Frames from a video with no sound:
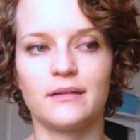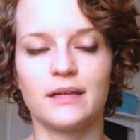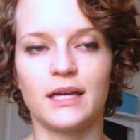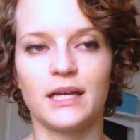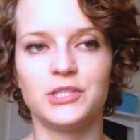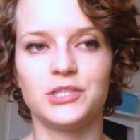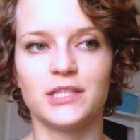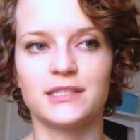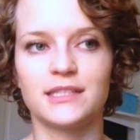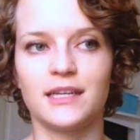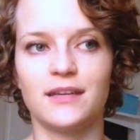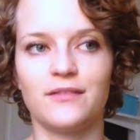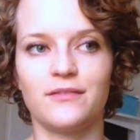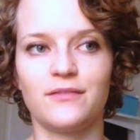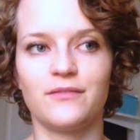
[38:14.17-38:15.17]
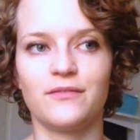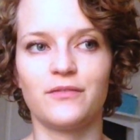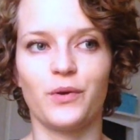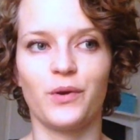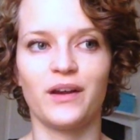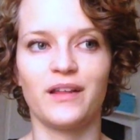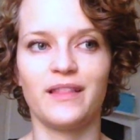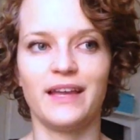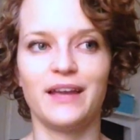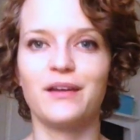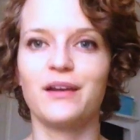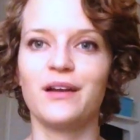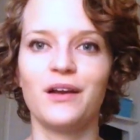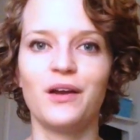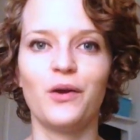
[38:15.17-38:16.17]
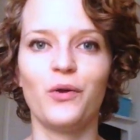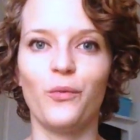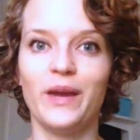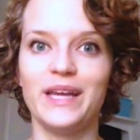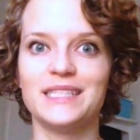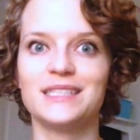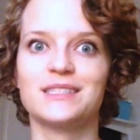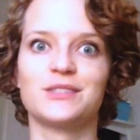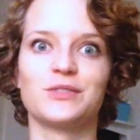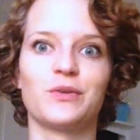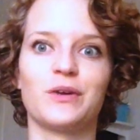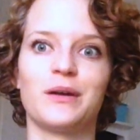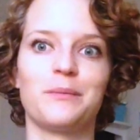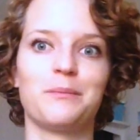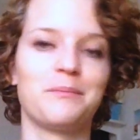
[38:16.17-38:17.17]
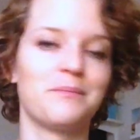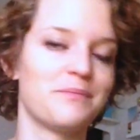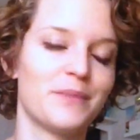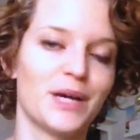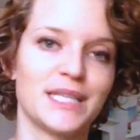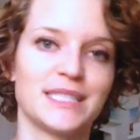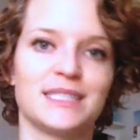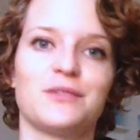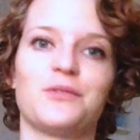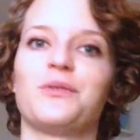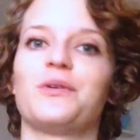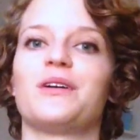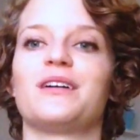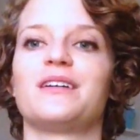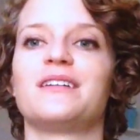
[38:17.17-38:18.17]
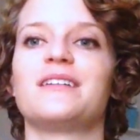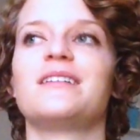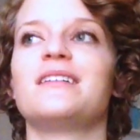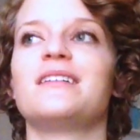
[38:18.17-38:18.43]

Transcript: adjusting for like waists or bust or